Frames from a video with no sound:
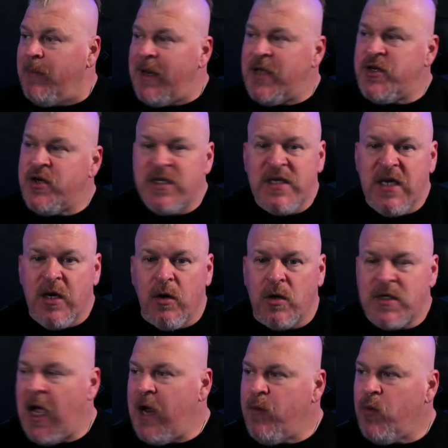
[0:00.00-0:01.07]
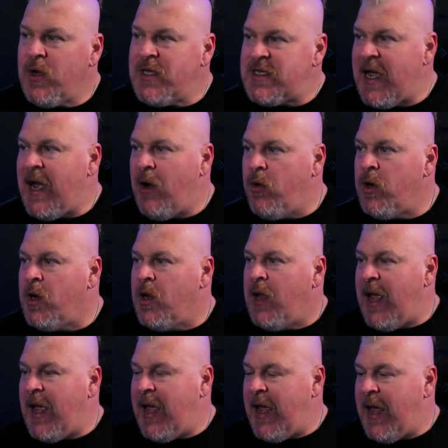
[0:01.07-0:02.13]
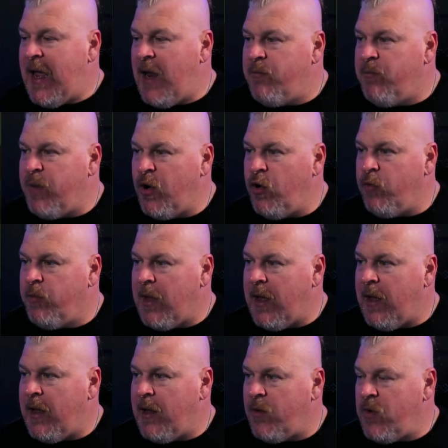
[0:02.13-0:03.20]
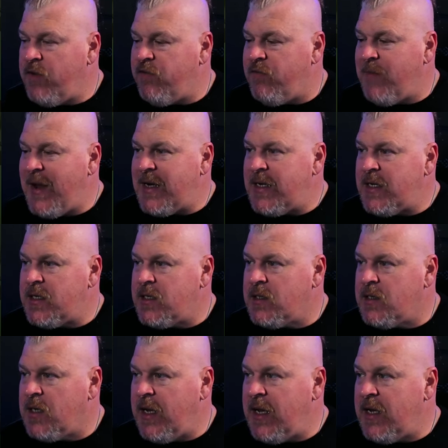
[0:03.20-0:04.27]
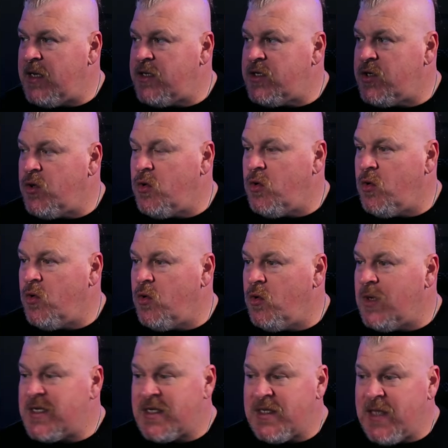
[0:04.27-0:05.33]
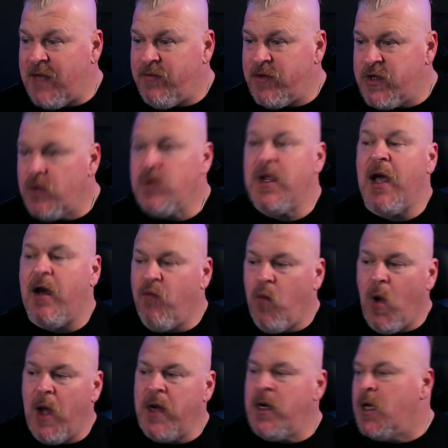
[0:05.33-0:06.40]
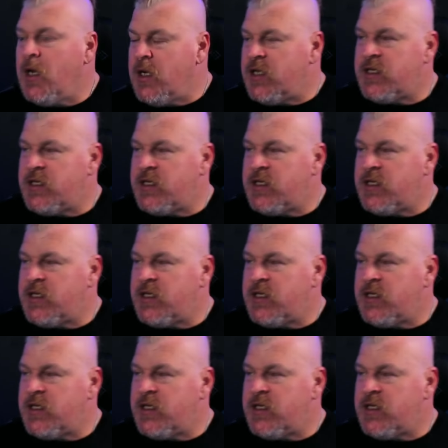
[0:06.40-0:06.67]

But as you can see here, time runs out, and boom, uh, we've made it into, is this level two? Yeah, one.